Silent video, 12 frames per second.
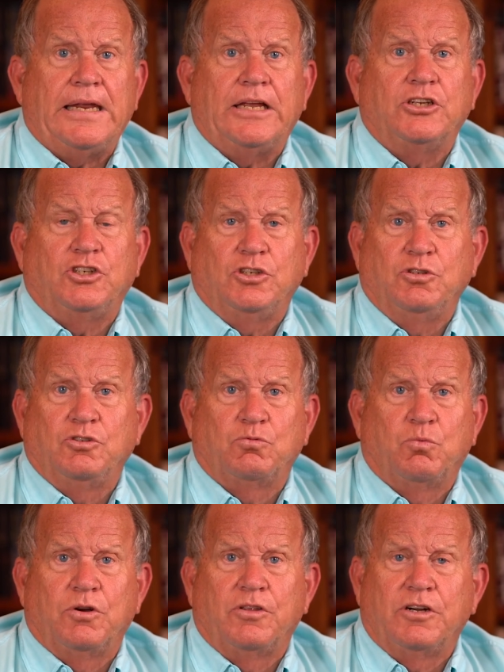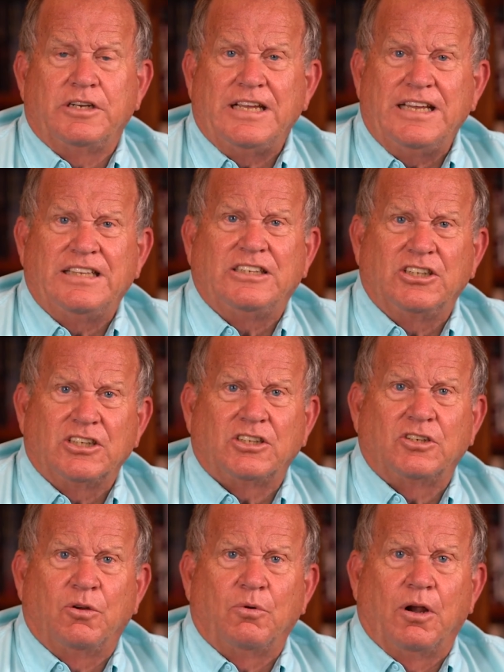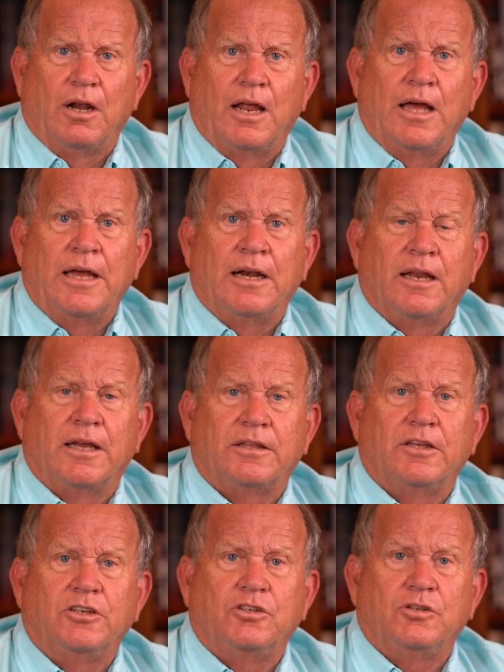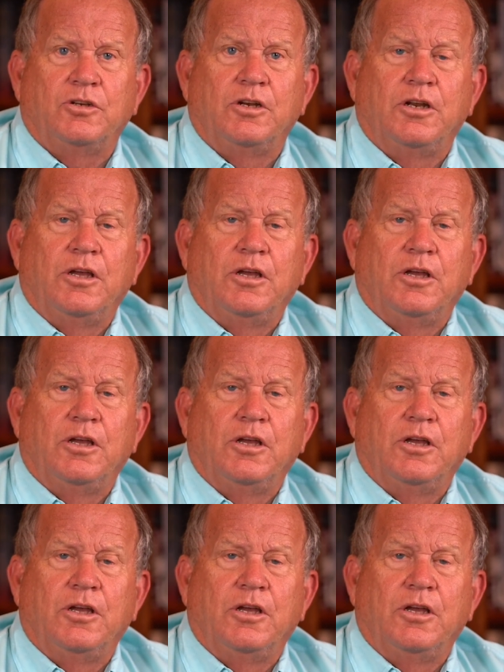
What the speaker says: issues where their teeth just don't align like they should.